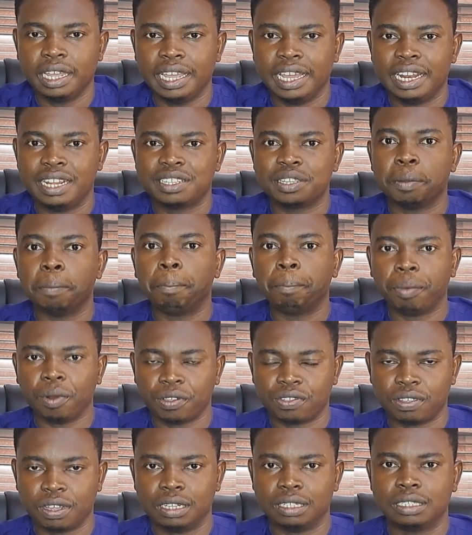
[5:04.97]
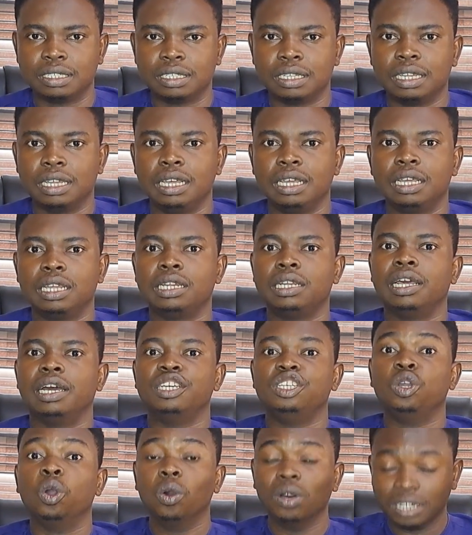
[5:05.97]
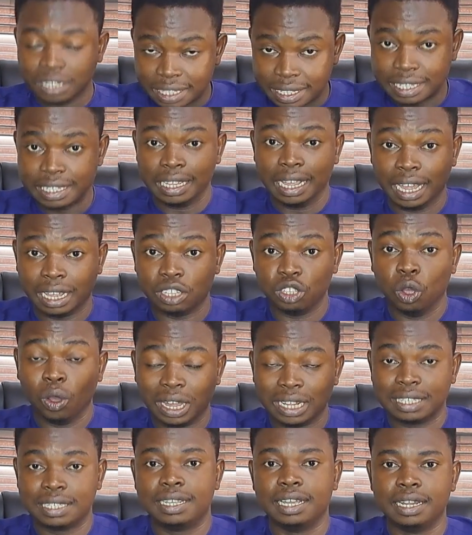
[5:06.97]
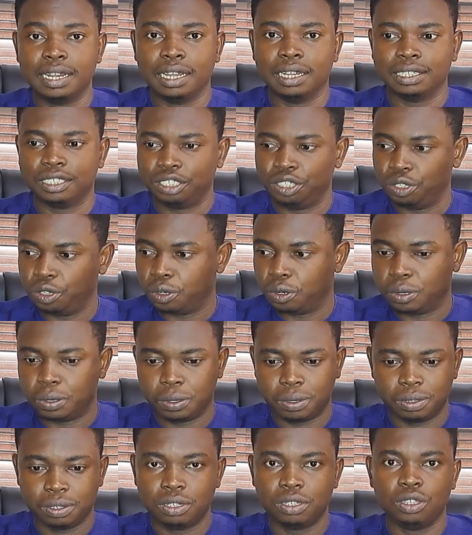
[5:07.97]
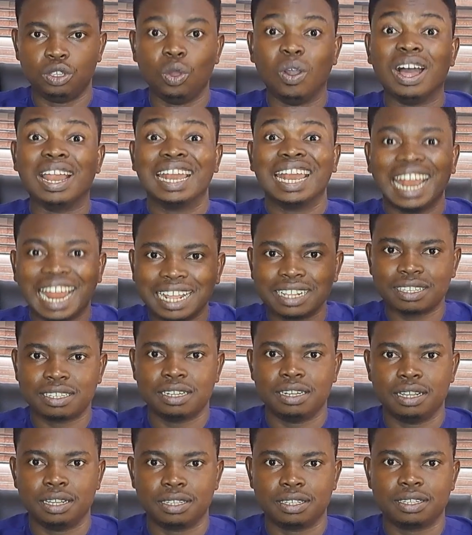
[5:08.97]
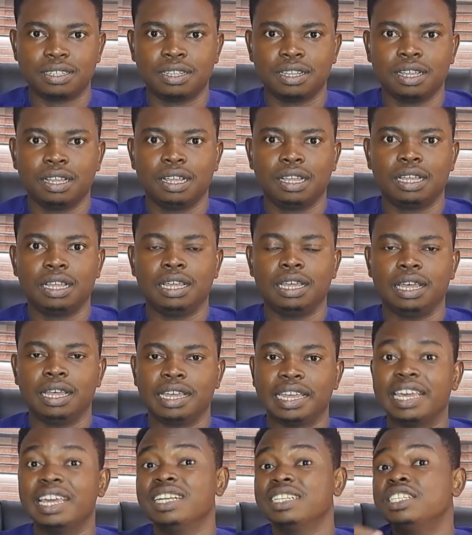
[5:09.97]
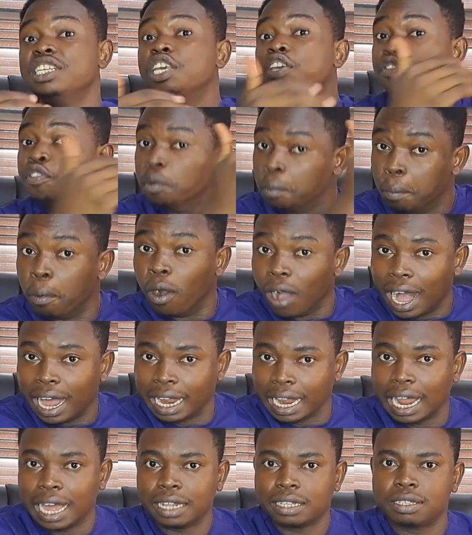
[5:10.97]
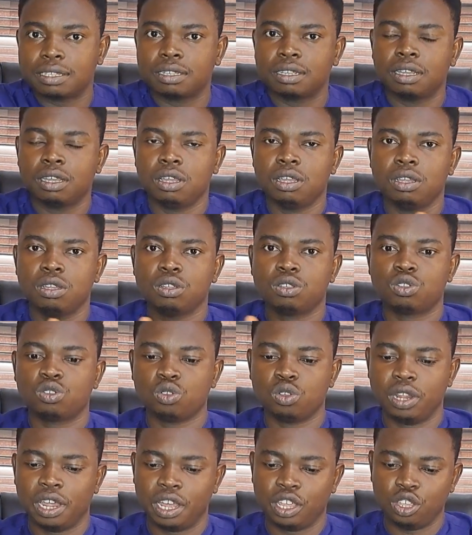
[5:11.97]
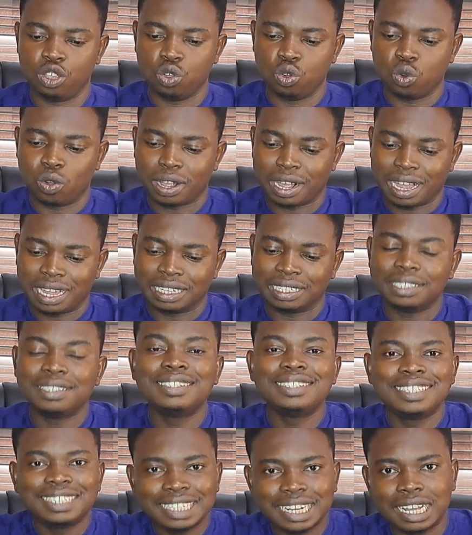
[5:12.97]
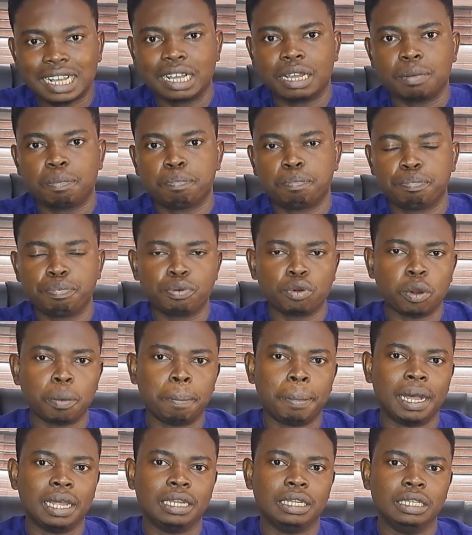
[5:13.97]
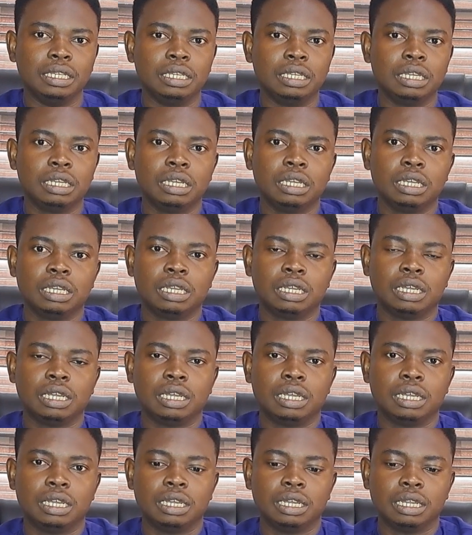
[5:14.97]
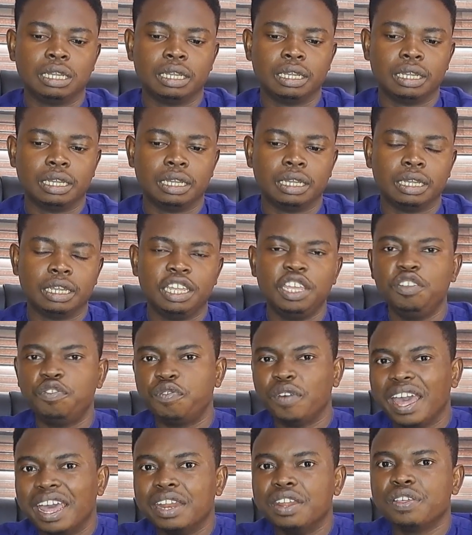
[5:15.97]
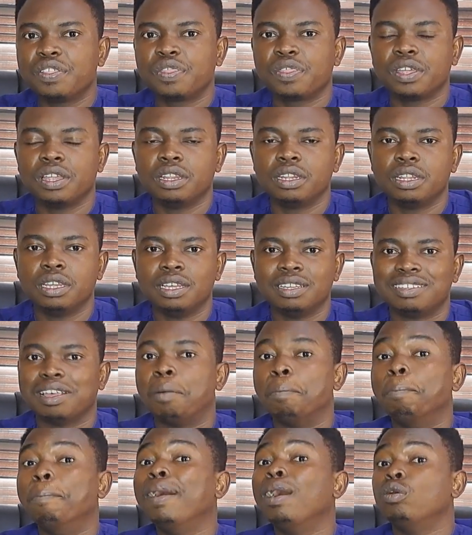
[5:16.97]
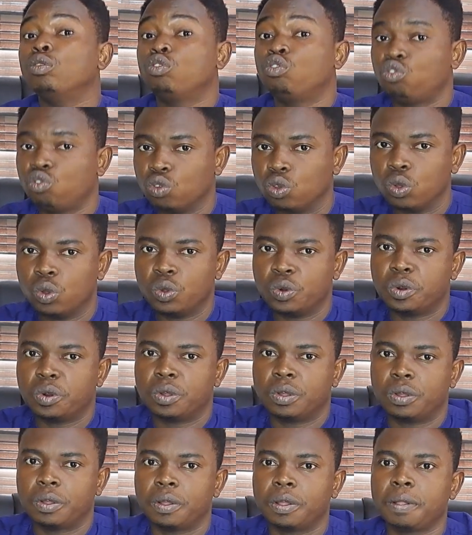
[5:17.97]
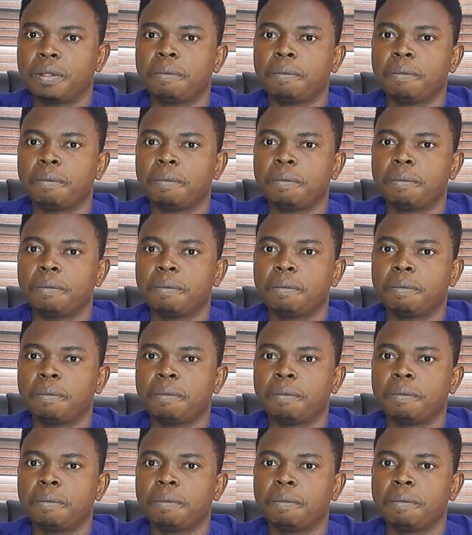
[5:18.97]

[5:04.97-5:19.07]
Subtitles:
it is important that your antennas, your alertness gets even more alert, so that you can check properly if anything is about to go wrong.